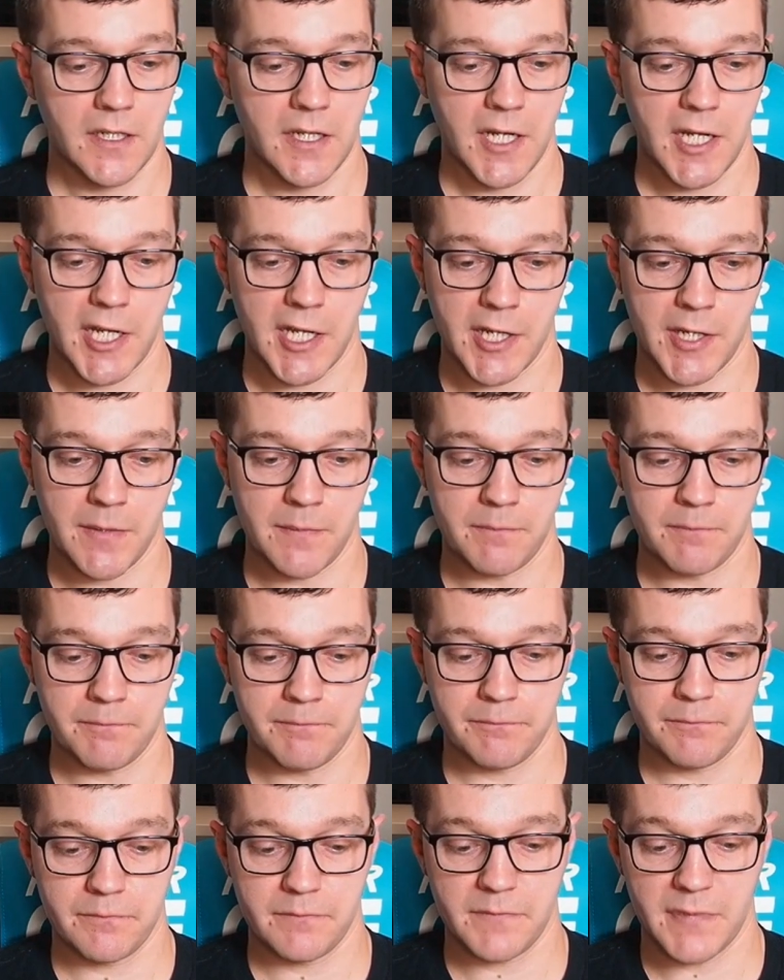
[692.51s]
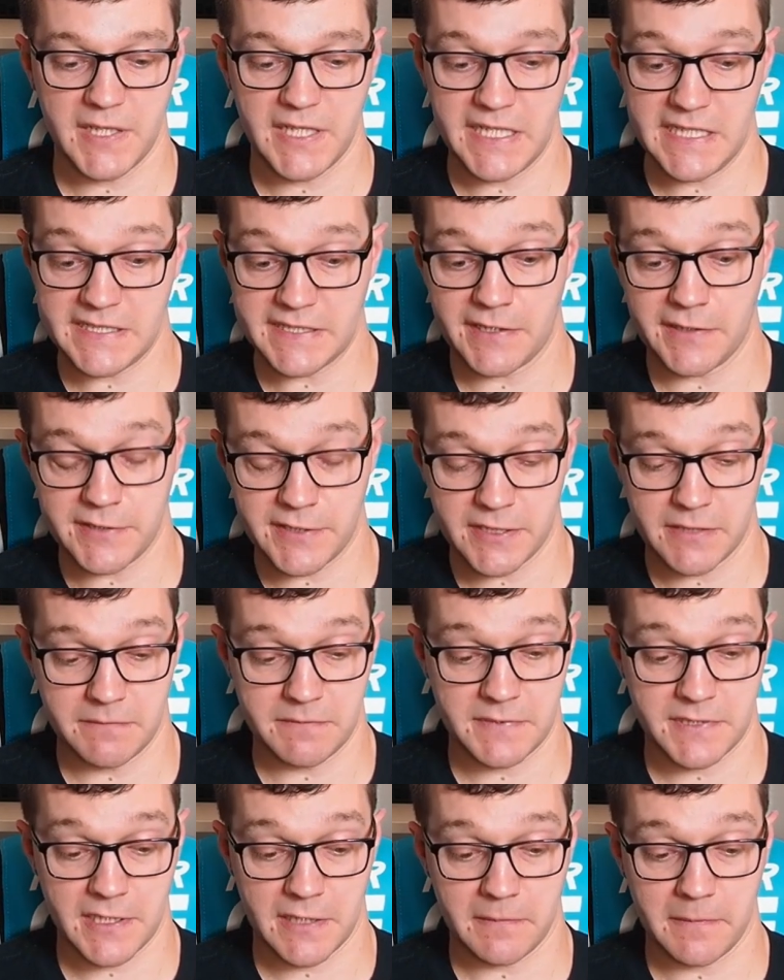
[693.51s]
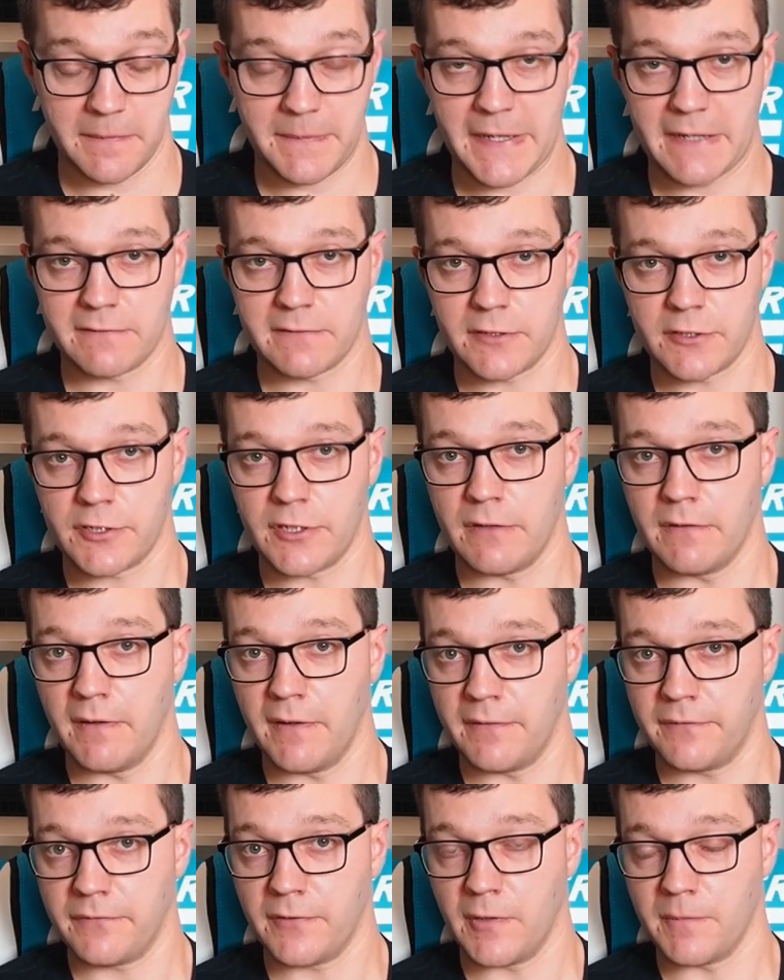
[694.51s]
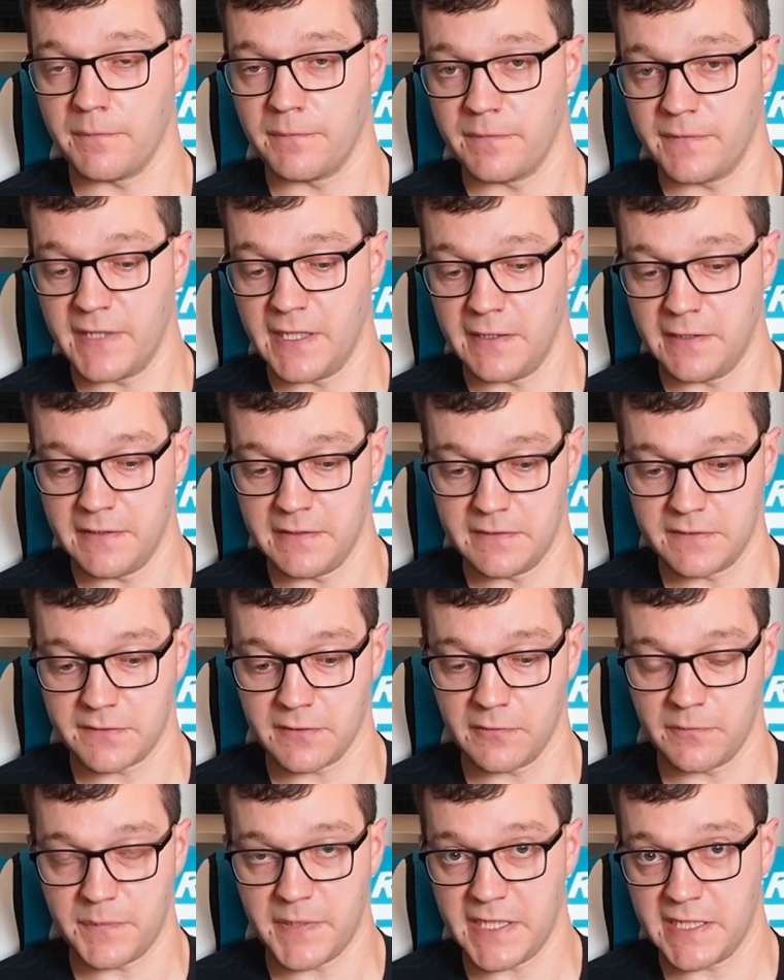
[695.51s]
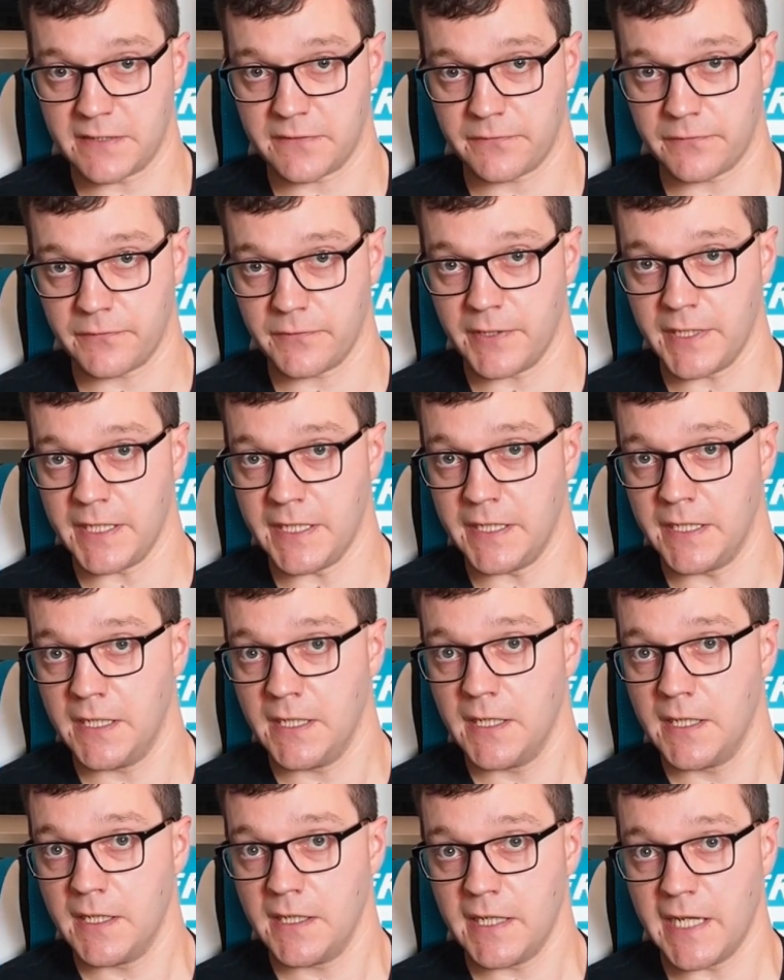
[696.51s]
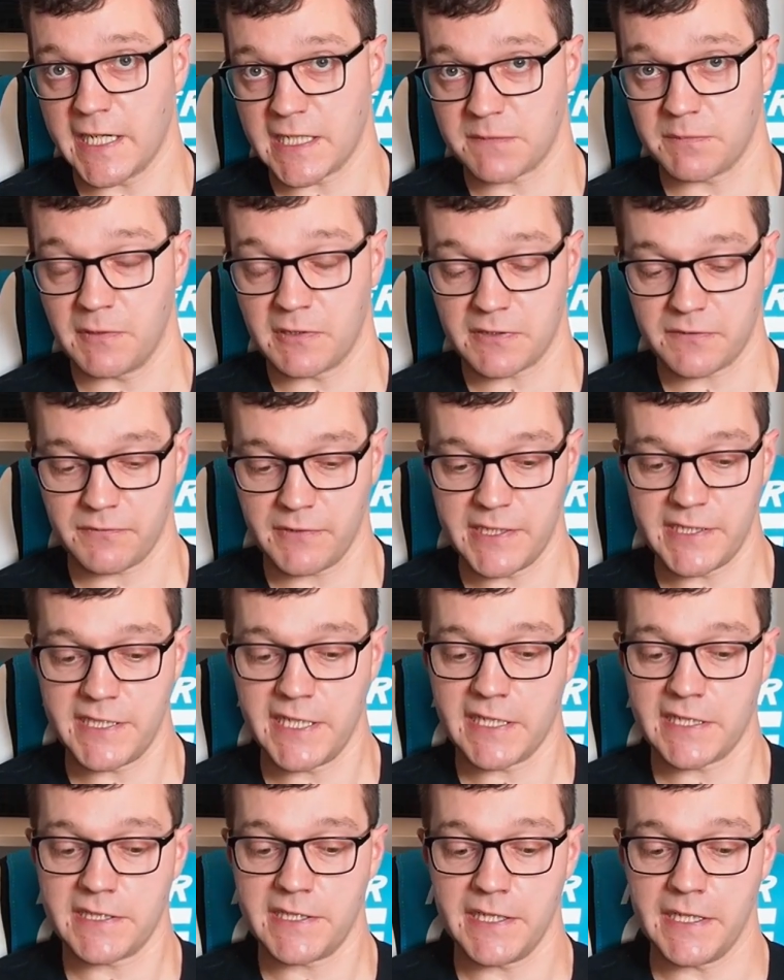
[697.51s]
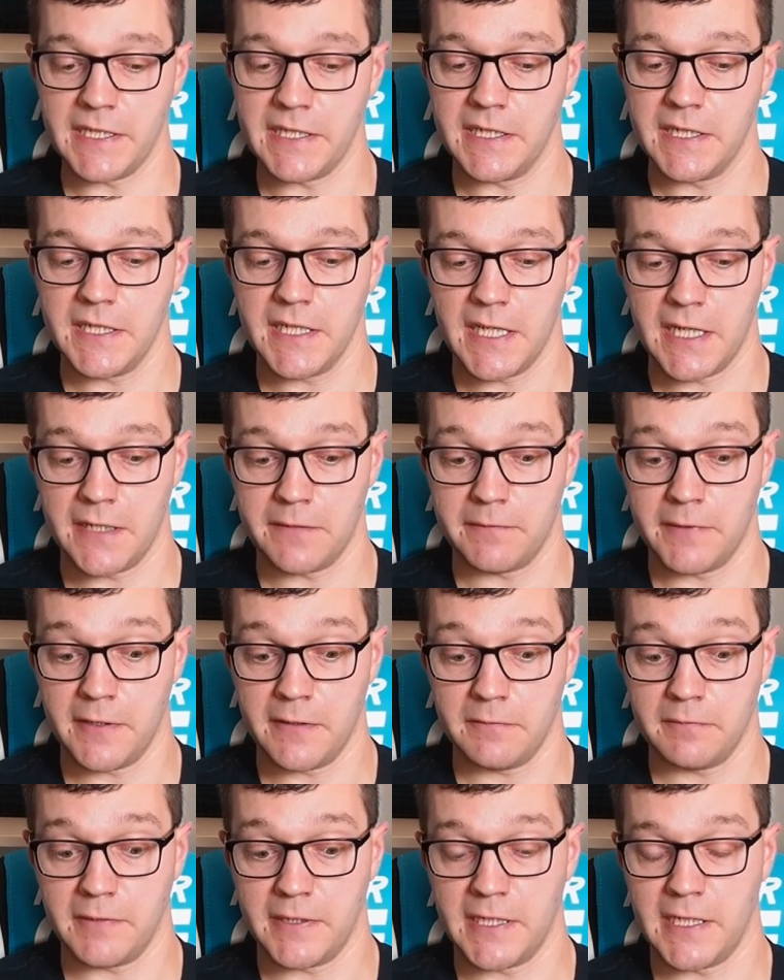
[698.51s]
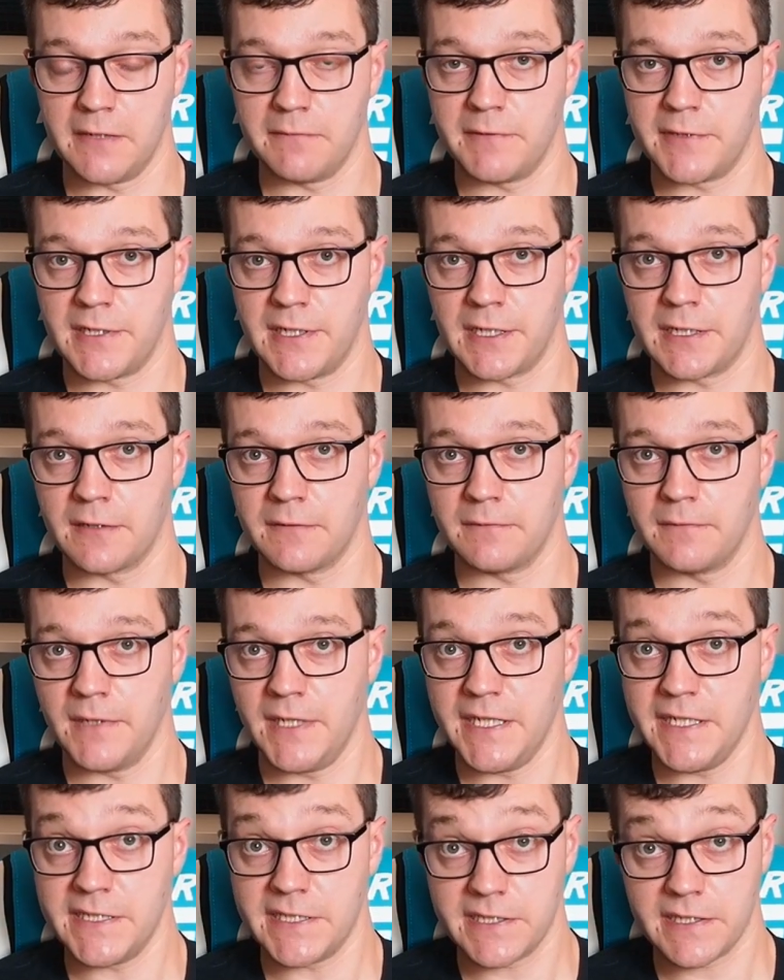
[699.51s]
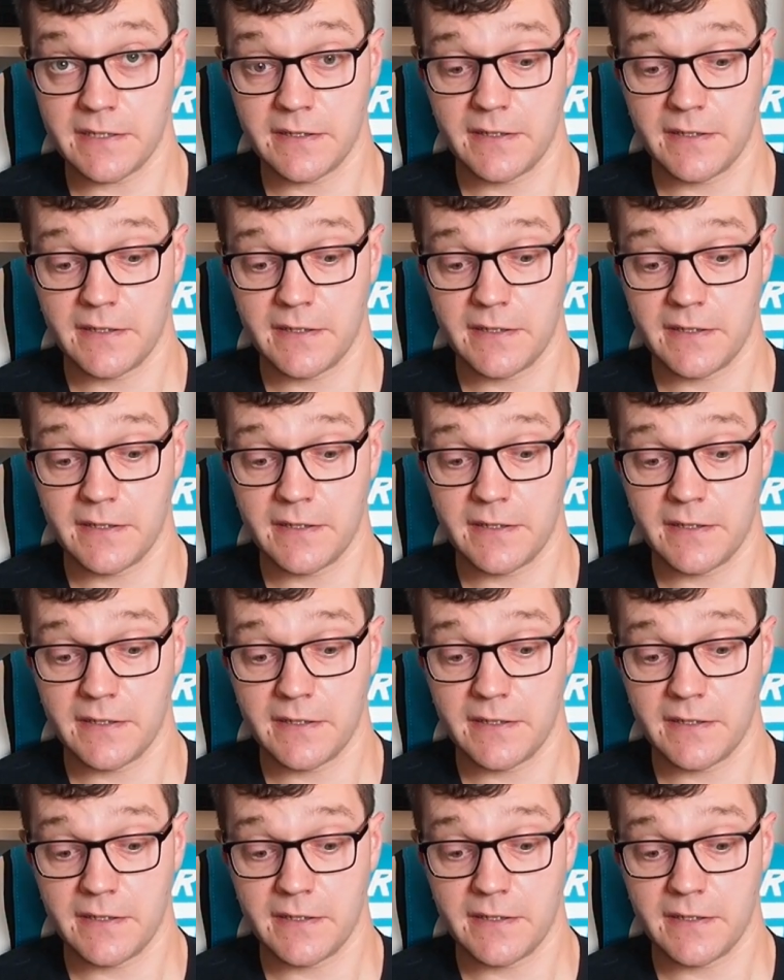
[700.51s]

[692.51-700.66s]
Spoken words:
But these items that I'm about to show are from the sort of PS3, Xbox 360 era when it originally got released.